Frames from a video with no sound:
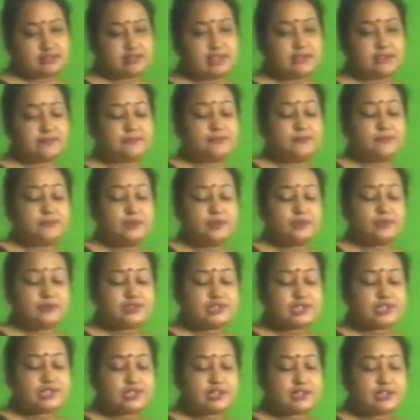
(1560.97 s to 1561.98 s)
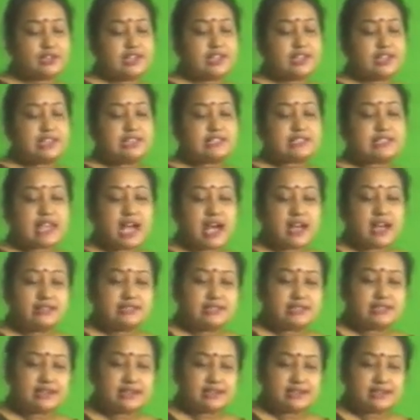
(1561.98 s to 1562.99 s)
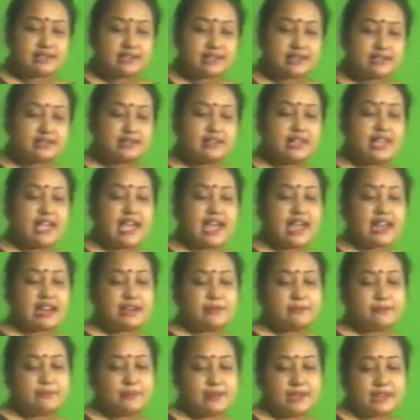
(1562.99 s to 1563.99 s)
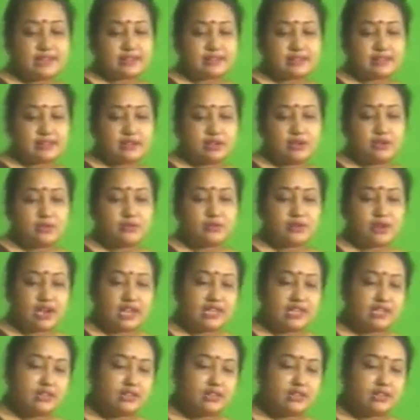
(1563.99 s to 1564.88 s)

their future is uncertain and bleak. Why?